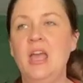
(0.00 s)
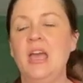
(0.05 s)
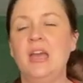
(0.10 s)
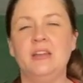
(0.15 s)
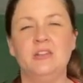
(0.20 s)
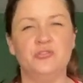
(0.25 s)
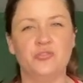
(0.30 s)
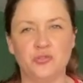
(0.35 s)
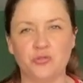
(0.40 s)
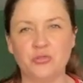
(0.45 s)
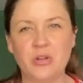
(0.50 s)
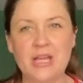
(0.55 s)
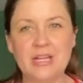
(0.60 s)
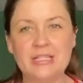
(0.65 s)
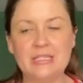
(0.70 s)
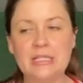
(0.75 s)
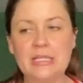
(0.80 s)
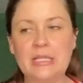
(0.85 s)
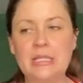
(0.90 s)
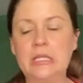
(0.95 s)
and
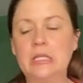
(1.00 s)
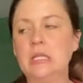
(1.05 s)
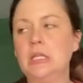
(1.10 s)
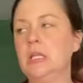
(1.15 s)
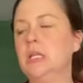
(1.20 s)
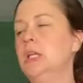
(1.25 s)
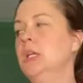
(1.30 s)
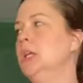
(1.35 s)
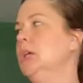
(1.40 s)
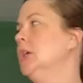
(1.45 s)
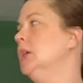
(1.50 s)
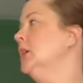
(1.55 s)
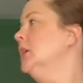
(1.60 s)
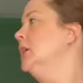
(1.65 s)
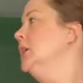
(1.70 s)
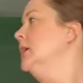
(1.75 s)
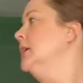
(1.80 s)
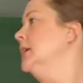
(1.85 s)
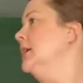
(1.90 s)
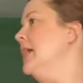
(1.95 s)
adrenaline
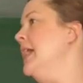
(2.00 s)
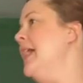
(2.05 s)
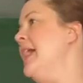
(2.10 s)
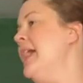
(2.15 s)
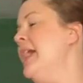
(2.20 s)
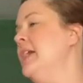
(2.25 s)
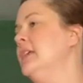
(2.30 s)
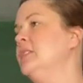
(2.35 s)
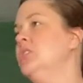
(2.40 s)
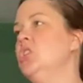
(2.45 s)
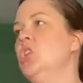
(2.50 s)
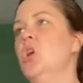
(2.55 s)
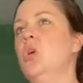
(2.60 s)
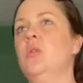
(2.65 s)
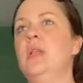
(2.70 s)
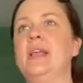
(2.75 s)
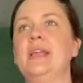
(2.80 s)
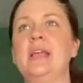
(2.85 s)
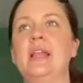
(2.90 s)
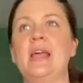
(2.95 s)
and you know
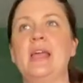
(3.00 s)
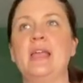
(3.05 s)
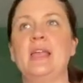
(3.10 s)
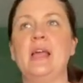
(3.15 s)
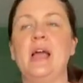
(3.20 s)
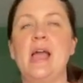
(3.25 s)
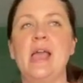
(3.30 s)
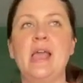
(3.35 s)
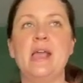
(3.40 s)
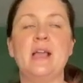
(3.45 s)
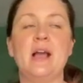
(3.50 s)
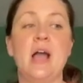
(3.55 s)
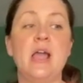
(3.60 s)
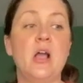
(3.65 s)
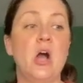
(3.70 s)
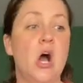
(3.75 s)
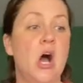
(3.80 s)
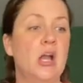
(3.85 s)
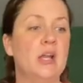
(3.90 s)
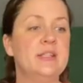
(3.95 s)
like and I, I
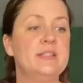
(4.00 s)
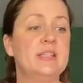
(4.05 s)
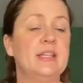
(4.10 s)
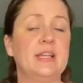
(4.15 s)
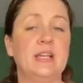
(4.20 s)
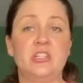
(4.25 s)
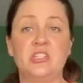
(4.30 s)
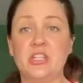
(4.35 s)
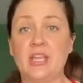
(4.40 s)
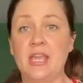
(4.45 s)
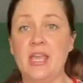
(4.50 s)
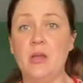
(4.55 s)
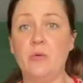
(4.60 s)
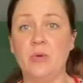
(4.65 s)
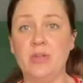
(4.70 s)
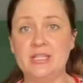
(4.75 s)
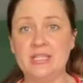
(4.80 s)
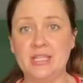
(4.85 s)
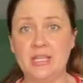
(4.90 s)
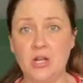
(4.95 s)
I honestly like I just I can't
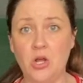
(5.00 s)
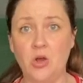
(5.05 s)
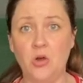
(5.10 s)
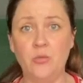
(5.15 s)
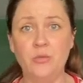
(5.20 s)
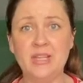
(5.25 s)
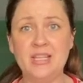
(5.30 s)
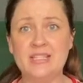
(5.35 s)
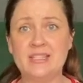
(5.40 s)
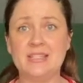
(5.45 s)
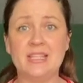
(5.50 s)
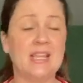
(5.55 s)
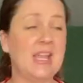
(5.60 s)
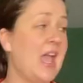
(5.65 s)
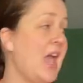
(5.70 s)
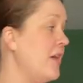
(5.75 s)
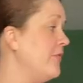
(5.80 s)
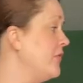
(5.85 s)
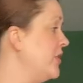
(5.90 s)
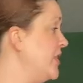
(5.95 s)
wait to get home because like
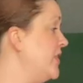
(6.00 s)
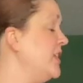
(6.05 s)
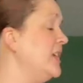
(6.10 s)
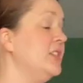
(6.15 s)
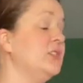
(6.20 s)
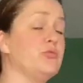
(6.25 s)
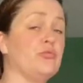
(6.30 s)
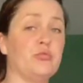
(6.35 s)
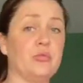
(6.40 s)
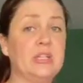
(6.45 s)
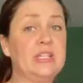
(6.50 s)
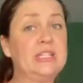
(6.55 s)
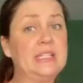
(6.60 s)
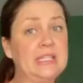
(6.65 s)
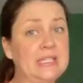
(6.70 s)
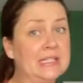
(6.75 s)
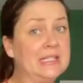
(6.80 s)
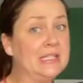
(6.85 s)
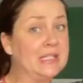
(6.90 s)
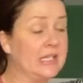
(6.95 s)
everything's really
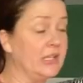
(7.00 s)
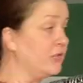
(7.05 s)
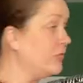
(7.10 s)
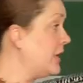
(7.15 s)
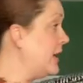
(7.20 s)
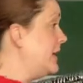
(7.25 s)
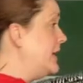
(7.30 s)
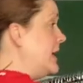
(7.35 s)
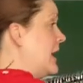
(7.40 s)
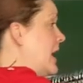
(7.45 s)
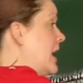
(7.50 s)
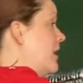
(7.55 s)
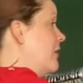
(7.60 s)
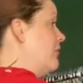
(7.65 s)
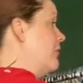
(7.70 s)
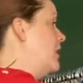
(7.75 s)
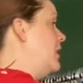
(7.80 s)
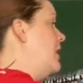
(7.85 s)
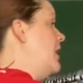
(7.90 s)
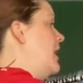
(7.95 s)
clean right now
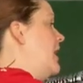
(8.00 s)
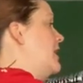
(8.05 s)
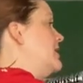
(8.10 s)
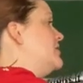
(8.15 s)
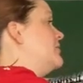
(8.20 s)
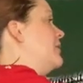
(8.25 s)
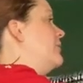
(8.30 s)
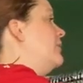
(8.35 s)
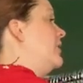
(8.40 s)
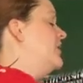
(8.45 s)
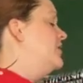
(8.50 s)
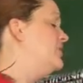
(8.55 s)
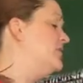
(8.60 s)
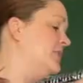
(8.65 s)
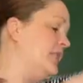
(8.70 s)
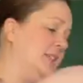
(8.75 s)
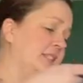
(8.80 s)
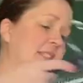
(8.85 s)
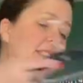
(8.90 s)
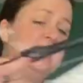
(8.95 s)
and so I want to just
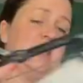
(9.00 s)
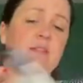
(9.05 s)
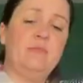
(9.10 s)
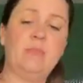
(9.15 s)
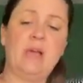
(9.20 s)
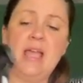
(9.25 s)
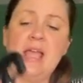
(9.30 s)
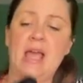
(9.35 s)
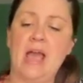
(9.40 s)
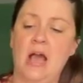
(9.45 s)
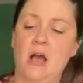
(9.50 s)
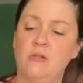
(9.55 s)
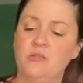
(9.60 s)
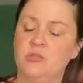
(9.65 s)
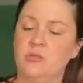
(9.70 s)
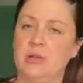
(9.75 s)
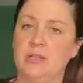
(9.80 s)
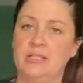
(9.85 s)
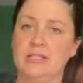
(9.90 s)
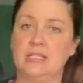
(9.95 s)
like sit in my house
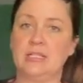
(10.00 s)
while it's